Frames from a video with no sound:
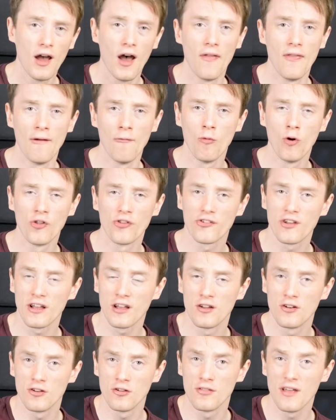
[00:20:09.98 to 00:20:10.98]
And then once I
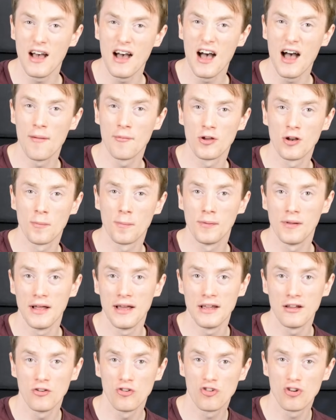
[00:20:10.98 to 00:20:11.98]
can do that, I'm going to
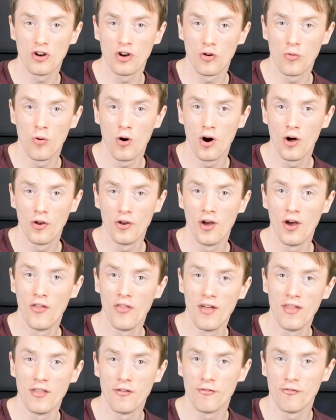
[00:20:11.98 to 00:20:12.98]
play chunk 1 and
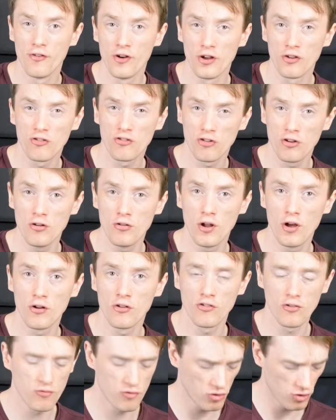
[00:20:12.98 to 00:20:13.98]
then the first 2
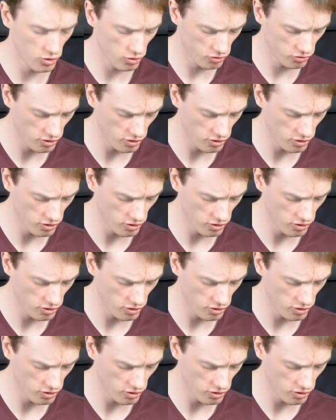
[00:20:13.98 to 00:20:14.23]
notes of chunk